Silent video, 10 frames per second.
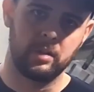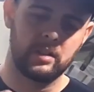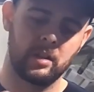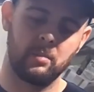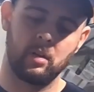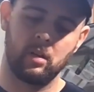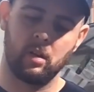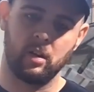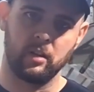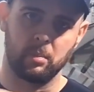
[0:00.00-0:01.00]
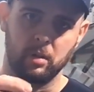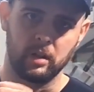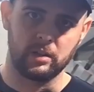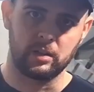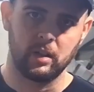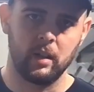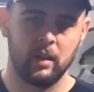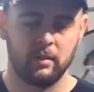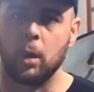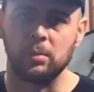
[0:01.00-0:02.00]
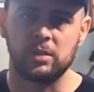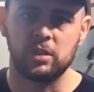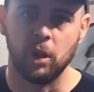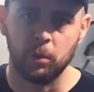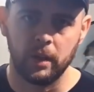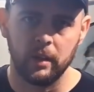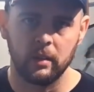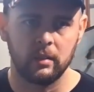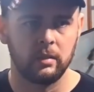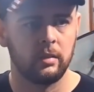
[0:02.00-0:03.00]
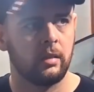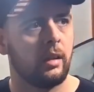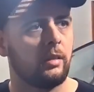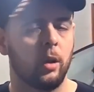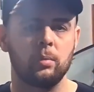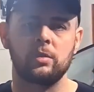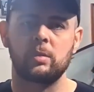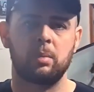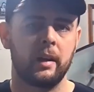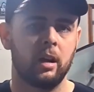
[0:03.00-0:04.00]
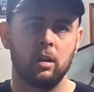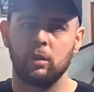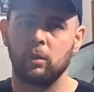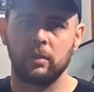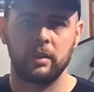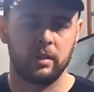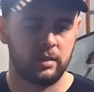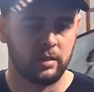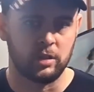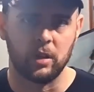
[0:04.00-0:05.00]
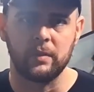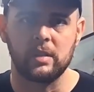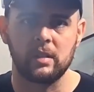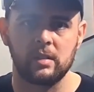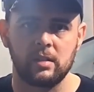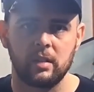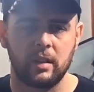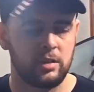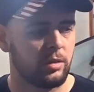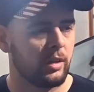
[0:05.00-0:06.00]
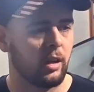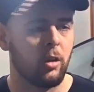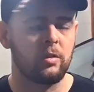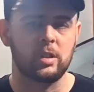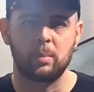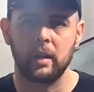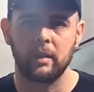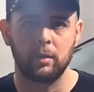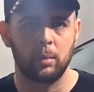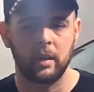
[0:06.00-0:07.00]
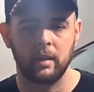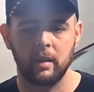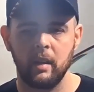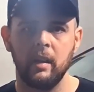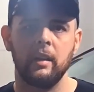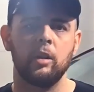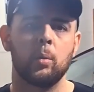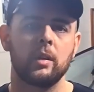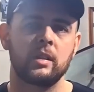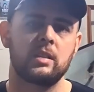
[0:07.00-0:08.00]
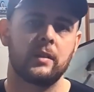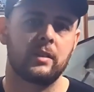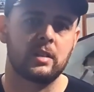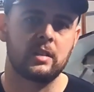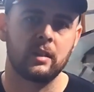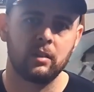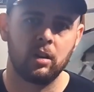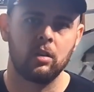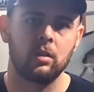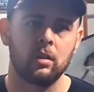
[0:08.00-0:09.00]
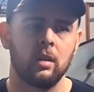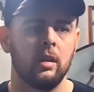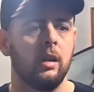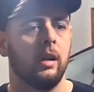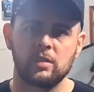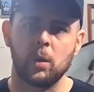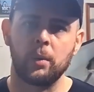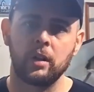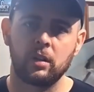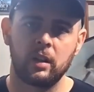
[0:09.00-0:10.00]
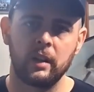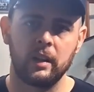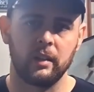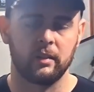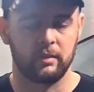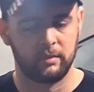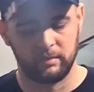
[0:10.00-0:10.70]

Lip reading: Put some on the brush. Don't soak it. Don't spray all over the surfaces because you get overspray everywhere. You don't want the stuff to sit long. So when you're cleaning,